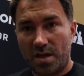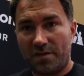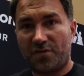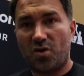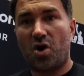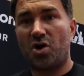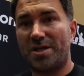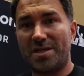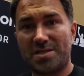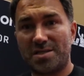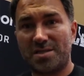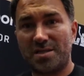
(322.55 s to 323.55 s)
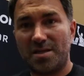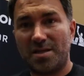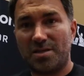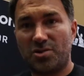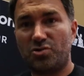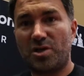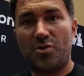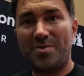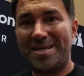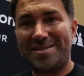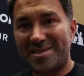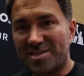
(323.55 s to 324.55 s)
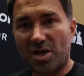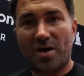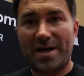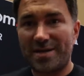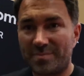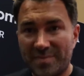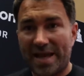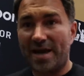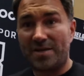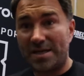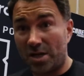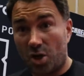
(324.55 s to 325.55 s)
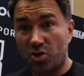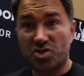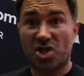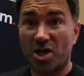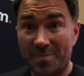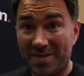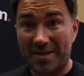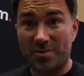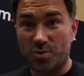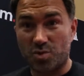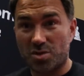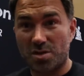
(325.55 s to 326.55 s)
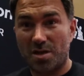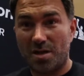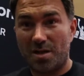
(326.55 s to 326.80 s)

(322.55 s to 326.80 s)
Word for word: if you're honest, you don't need to tie them down in long-term deals.